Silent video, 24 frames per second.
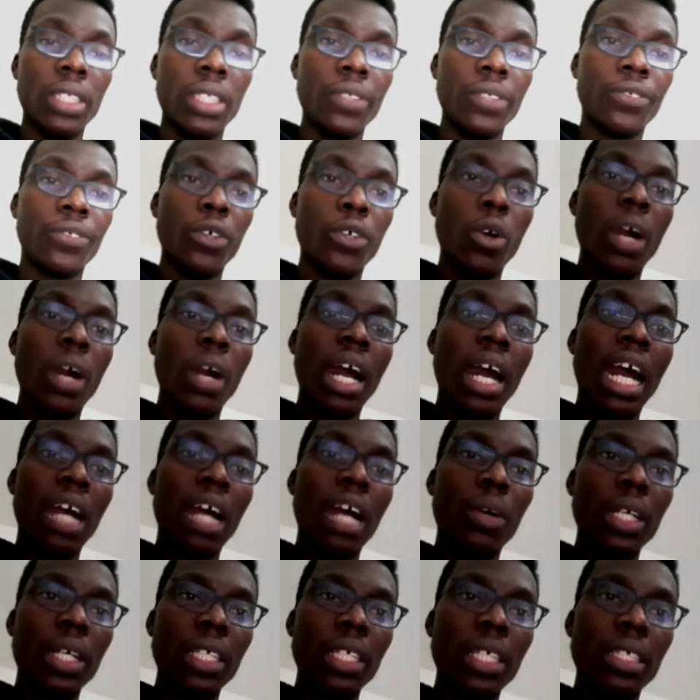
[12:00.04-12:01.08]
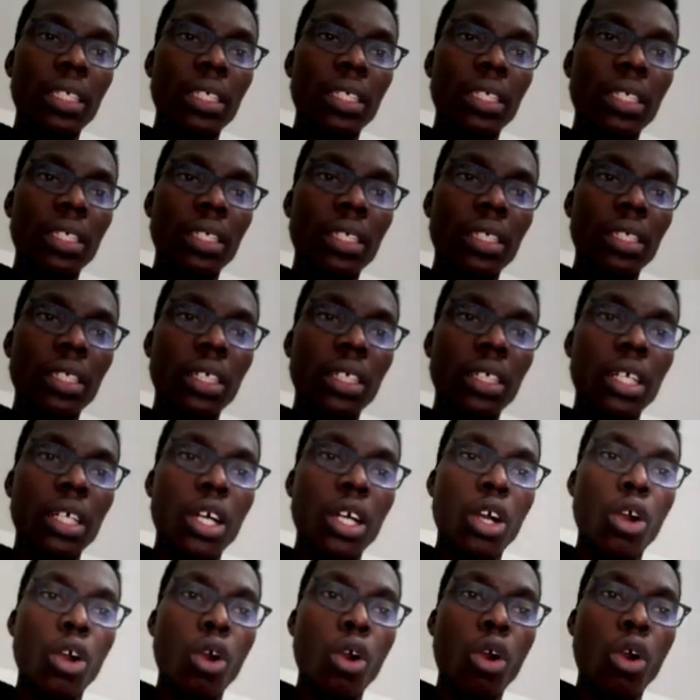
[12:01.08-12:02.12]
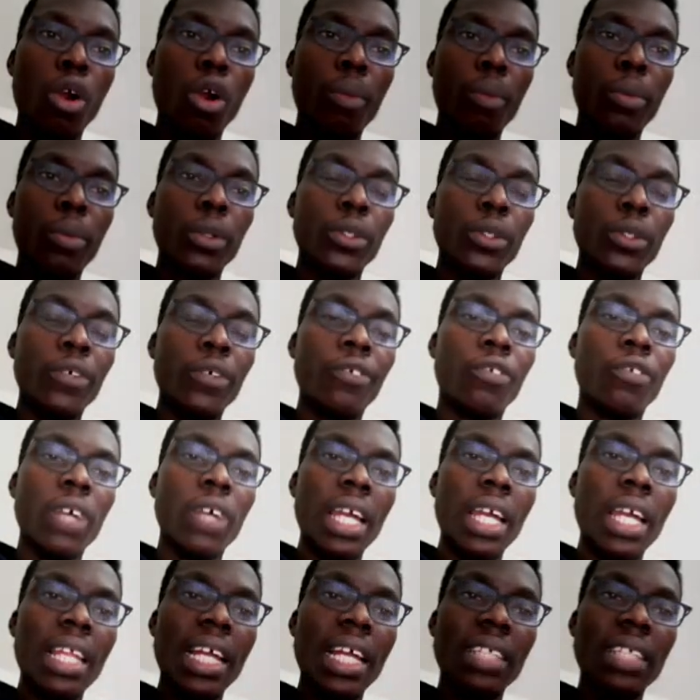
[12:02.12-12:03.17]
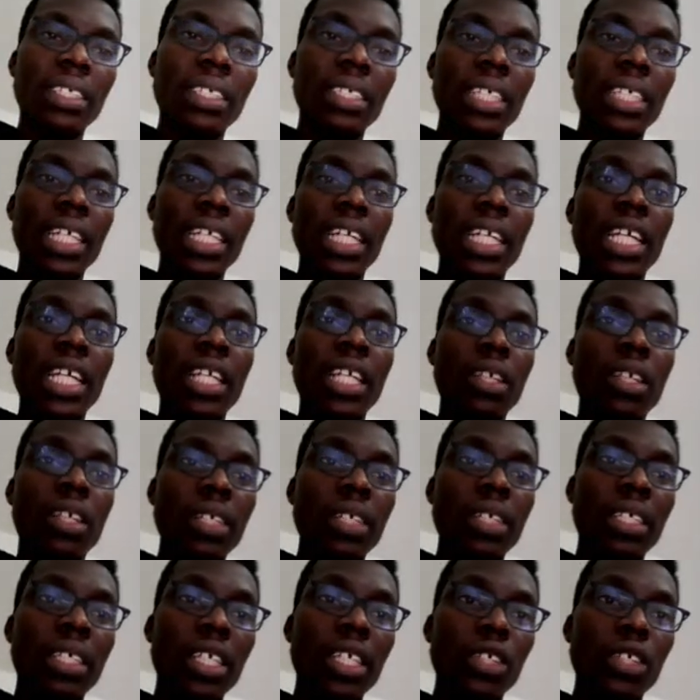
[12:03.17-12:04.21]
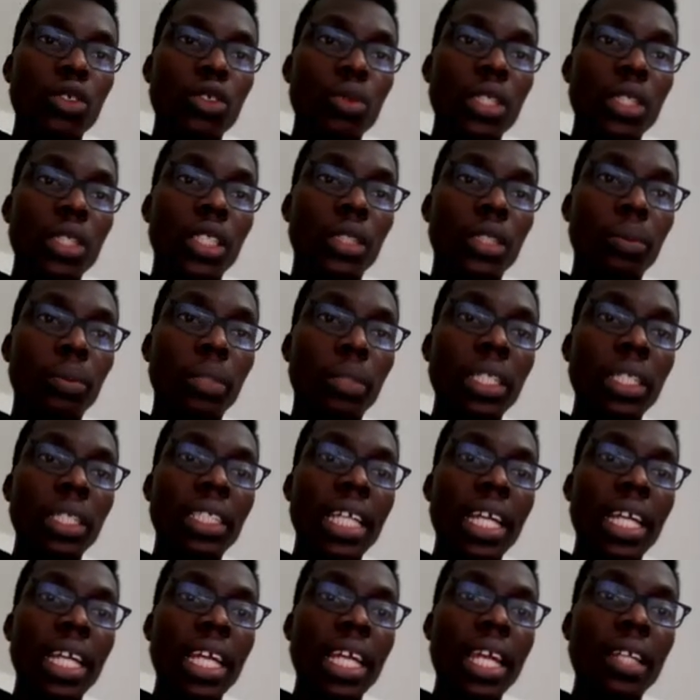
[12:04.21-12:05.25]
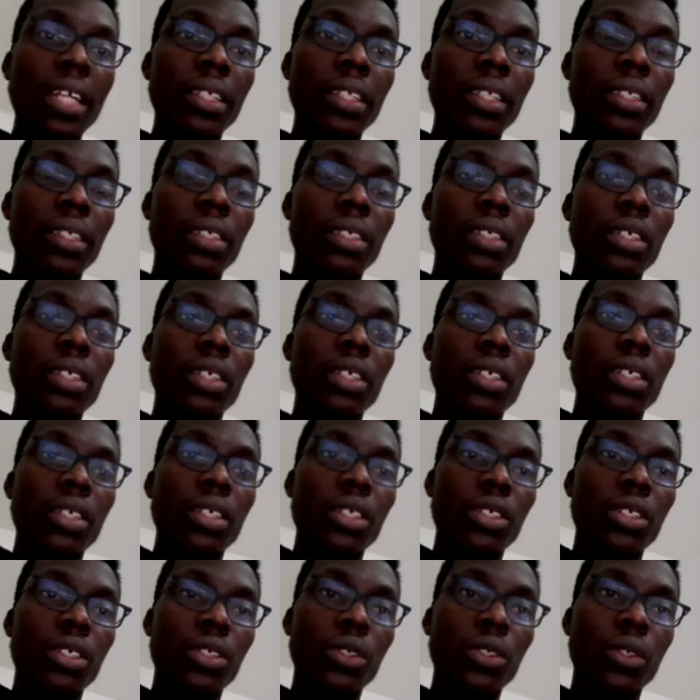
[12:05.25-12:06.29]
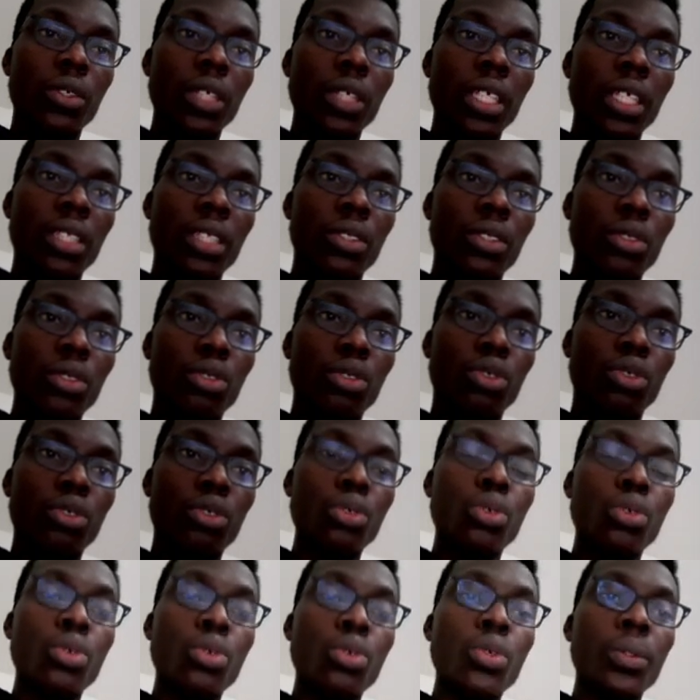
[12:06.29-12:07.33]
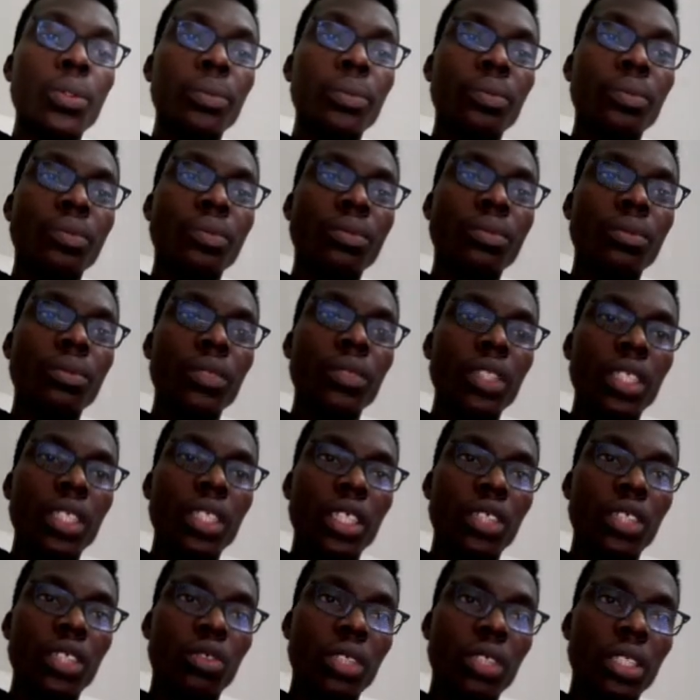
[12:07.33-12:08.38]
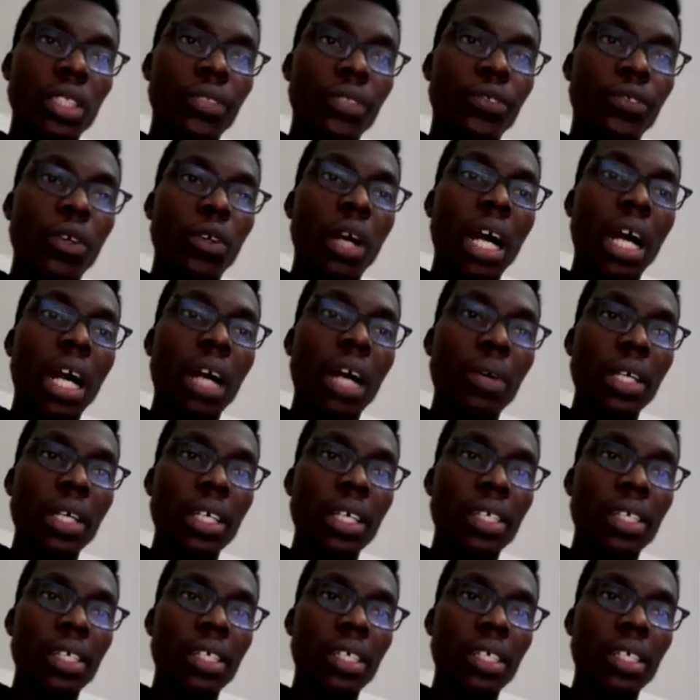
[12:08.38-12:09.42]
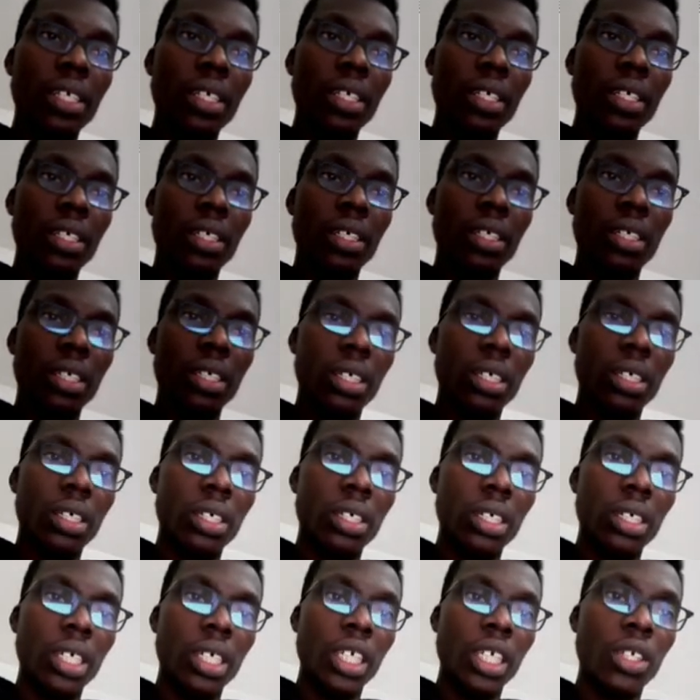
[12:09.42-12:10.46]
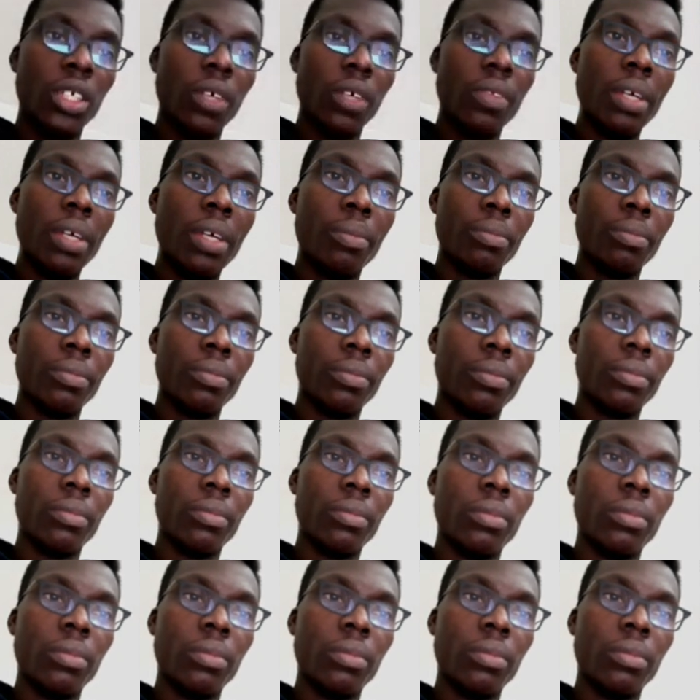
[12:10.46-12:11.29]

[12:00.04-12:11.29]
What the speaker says: 24 hours. But don't forget that each of these cells will split again. So into 2 in 24 hours, each of them.